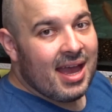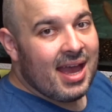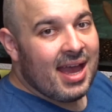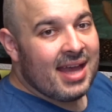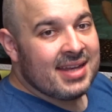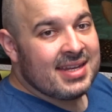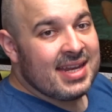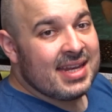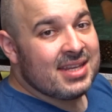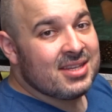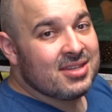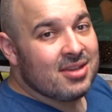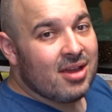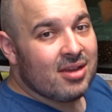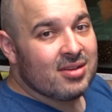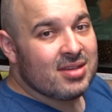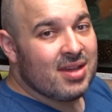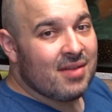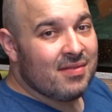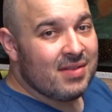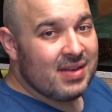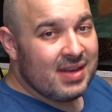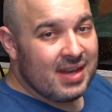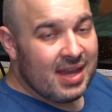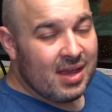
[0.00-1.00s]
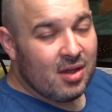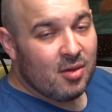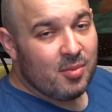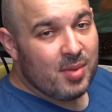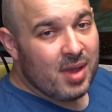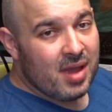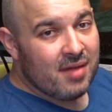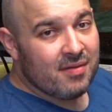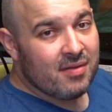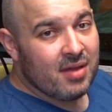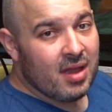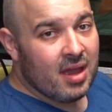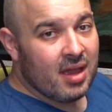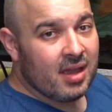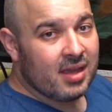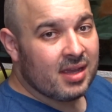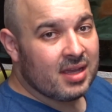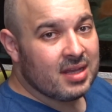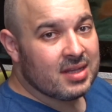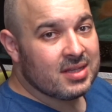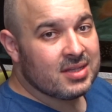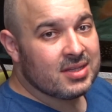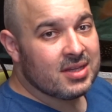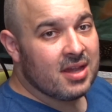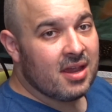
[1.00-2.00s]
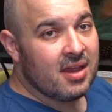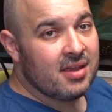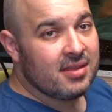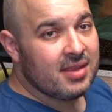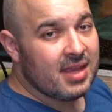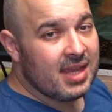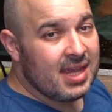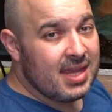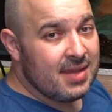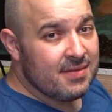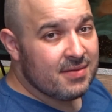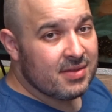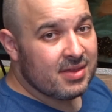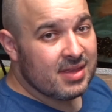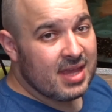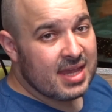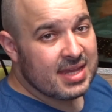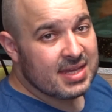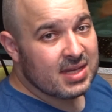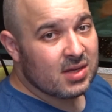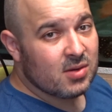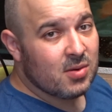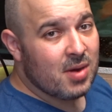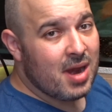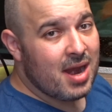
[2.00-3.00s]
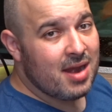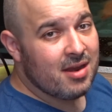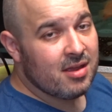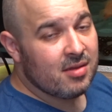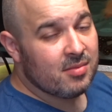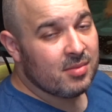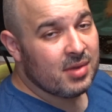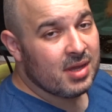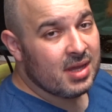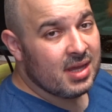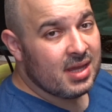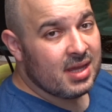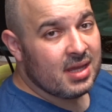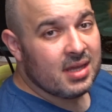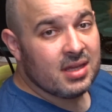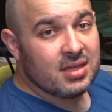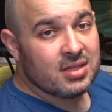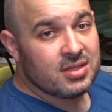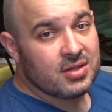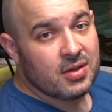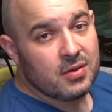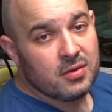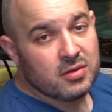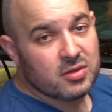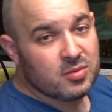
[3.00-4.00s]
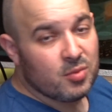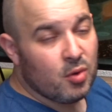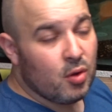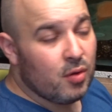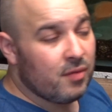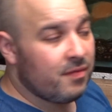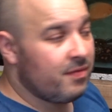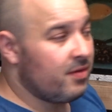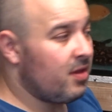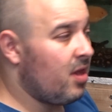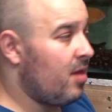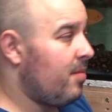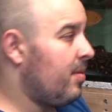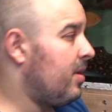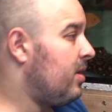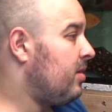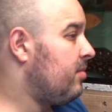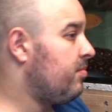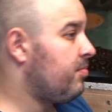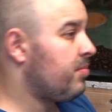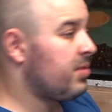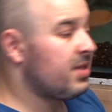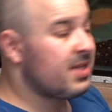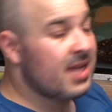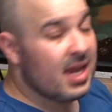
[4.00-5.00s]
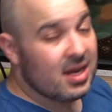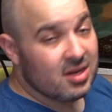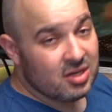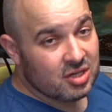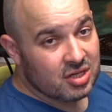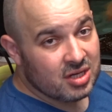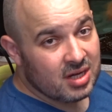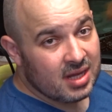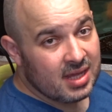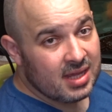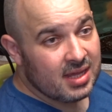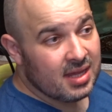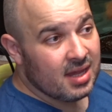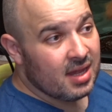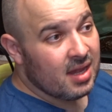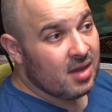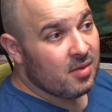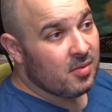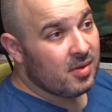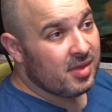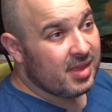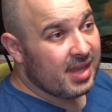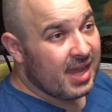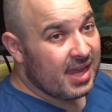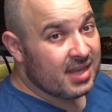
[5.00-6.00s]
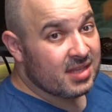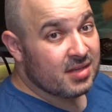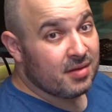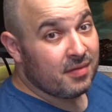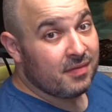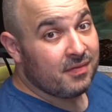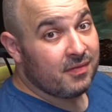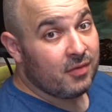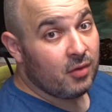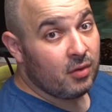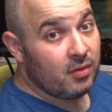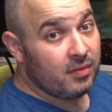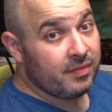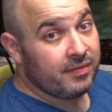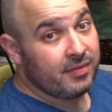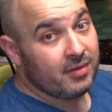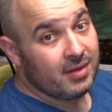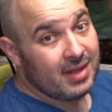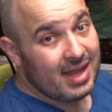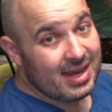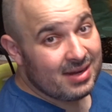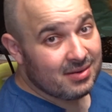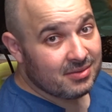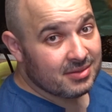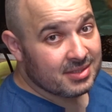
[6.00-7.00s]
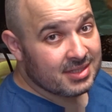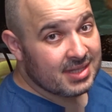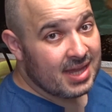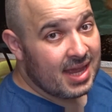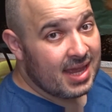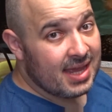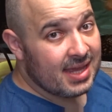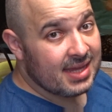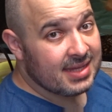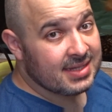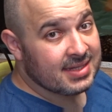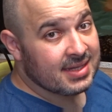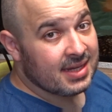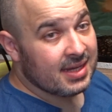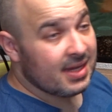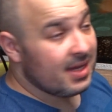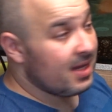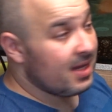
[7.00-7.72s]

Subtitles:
I did start to have a little bit of a concern that even this aquarium is too small for them, and potentially when they get to full adult size,